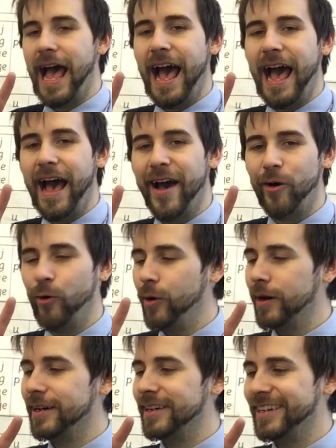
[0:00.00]

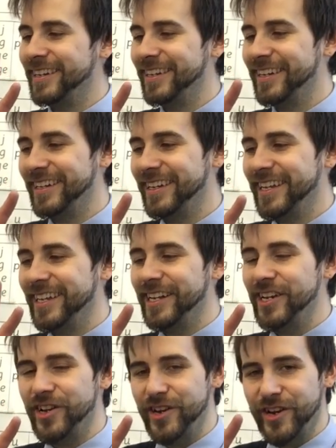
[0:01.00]
Ow.
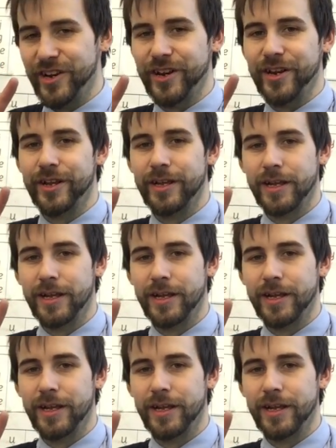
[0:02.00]
N.